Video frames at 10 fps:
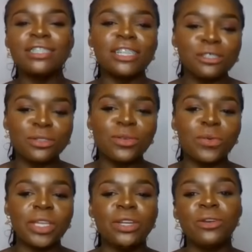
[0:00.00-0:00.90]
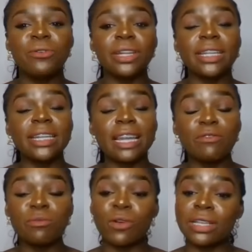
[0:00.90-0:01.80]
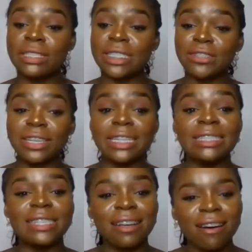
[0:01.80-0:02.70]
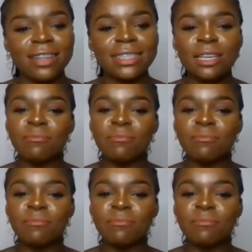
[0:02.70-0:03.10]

She took the win, running 11.08 seconds.